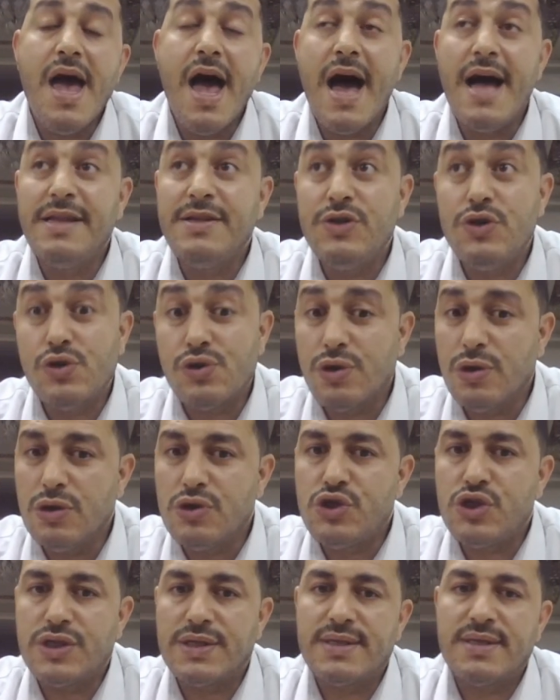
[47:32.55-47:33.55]

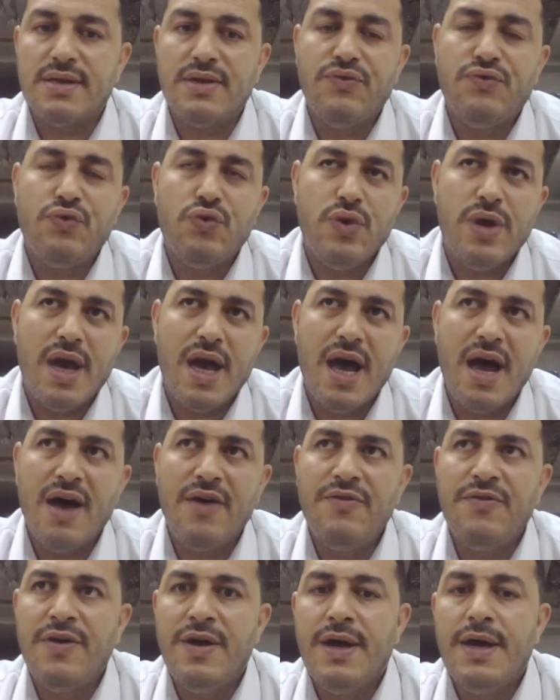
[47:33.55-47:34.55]
urologist if we
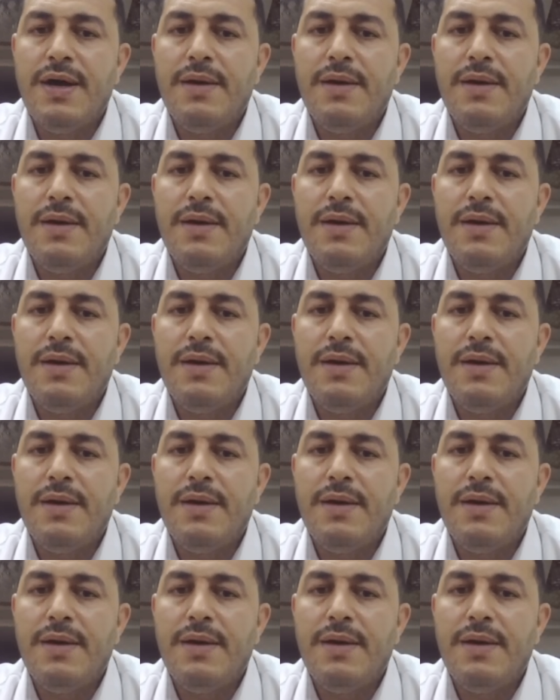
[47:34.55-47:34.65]
have